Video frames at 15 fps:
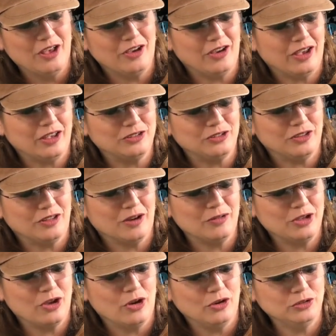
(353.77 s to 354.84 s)
Okay, so there
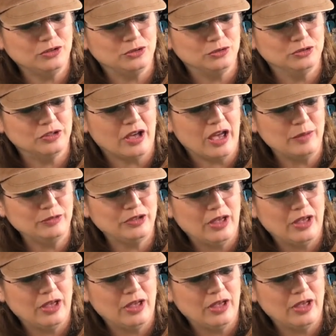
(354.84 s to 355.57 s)
we go, 2 times.